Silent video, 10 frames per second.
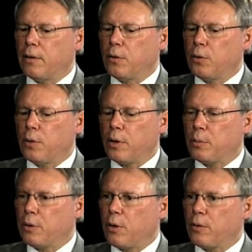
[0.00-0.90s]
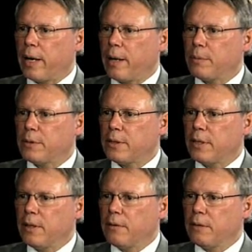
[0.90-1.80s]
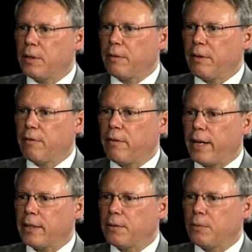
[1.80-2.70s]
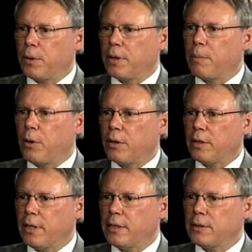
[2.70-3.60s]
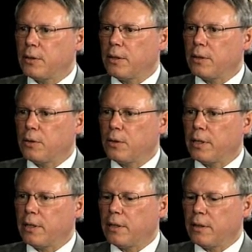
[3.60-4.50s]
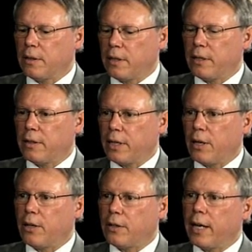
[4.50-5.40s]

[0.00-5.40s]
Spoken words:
do their programs really reflect what the market needs clearly are?